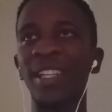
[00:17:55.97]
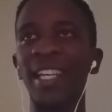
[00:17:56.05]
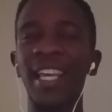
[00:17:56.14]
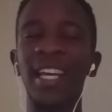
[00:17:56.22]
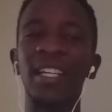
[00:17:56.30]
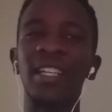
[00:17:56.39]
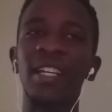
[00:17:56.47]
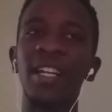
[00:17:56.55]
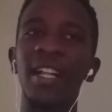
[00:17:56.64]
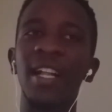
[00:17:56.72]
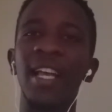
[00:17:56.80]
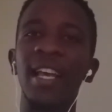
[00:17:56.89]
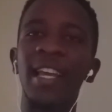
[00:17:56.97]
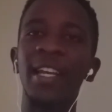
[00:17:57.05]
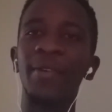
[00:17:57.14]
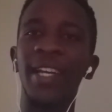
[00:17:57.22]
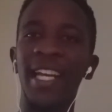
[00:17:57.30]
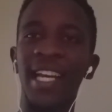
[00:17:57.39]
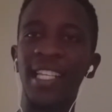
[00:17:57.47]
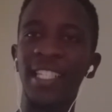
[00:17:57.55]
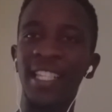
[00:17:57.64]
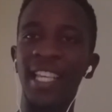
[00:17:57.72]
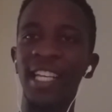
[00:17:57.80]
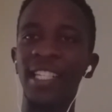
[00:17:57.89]
Yeah. Anyway, guys,
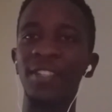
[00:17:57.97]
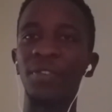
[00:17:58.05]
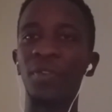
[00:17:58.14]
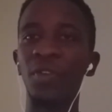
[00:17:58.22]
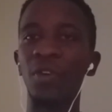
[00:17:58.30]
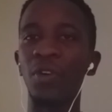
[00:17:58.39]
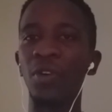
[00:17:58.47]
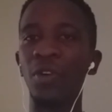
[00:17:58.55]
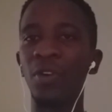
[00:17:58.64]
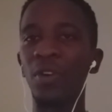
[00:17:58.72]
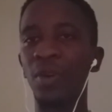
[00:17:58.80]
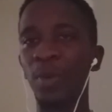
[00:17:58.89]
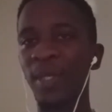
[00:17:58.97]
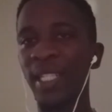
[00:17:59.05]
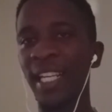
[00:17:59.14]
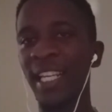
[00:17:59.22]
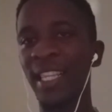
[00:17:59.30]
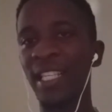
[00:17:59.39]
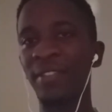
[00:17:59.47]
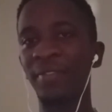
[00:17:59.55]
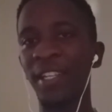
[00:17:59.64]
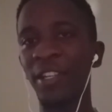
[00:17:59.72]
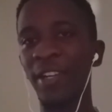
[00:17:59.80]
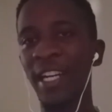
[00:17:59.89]
thanks for checking this
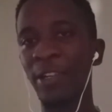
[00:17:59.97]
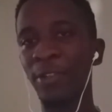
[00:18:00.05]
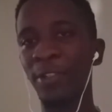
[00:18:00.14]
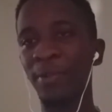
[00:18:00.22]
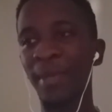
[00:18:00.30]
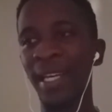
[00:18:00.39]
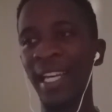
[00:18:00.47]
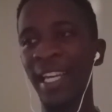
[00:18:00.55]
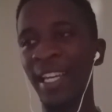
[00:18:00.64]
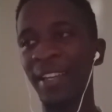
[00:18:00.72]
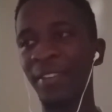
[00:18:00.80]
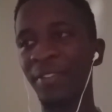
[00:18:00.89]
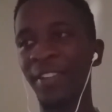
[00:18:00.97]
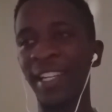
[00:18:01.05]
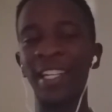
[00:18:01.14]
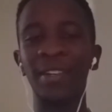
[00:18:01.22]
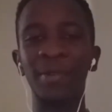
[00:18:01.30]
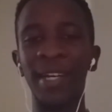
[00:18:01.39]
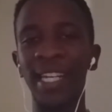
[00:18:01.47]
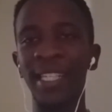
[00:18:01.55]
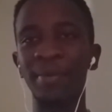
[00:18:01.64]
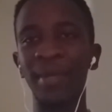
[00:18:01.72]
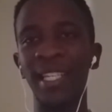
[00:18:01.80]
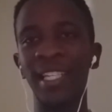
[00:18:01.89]
video out on my friend
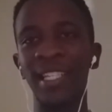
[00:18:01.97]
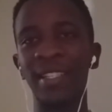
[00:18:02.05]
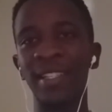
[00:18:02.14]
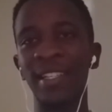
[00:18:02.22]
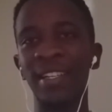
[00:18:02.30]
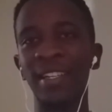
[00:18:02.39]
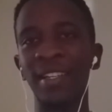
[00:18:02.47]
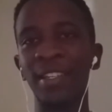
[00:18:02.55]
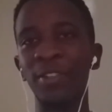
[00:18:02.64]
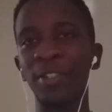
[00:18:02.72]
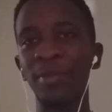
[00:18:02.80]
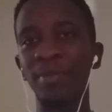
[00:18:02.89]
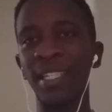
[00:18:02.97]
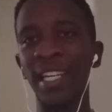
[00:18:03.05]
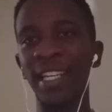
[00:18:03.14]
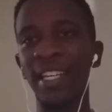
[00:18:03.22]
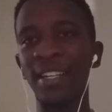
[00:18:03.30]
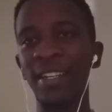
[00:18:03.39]
Wallace Mecha's uh, YouTube channel.